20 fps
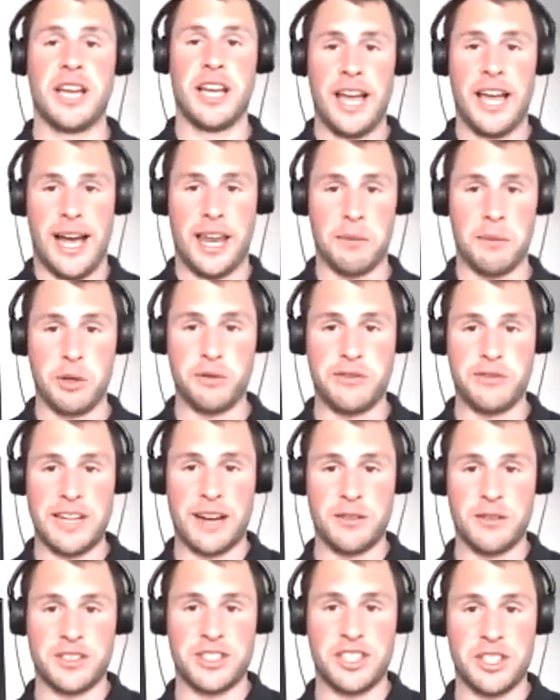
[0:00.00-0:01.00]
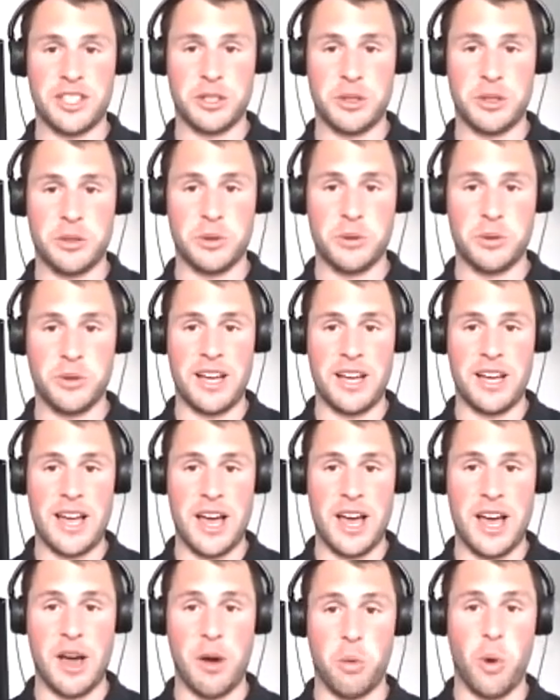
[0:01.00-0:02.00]
and I moved down to
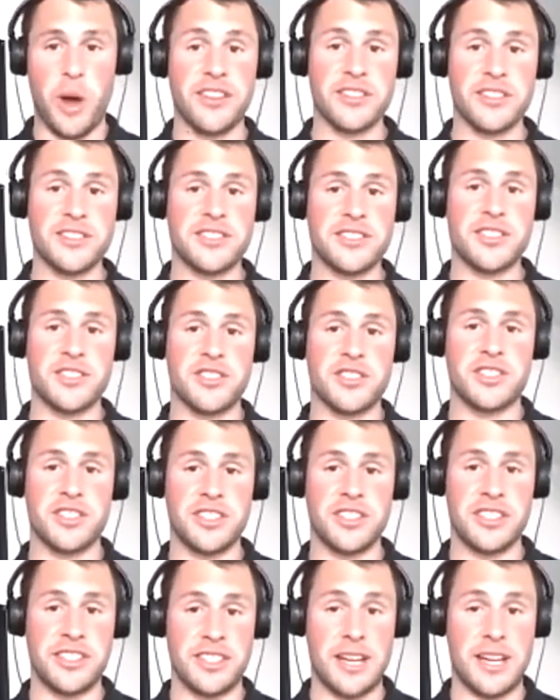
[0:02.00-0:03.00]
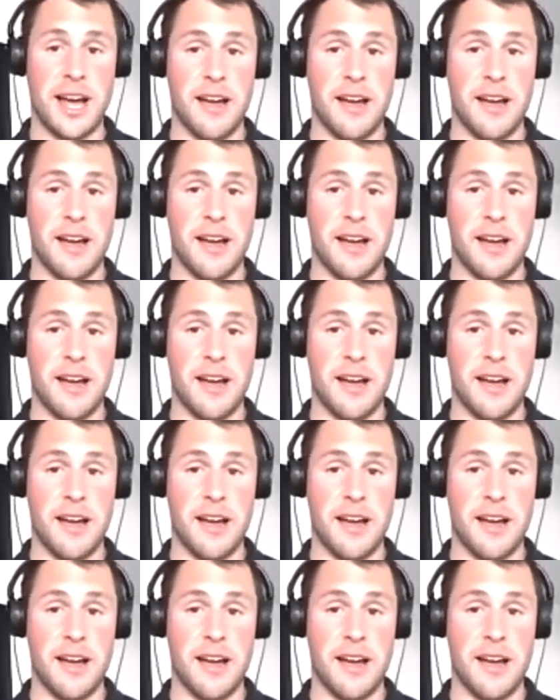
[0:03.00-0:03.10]
Wales to study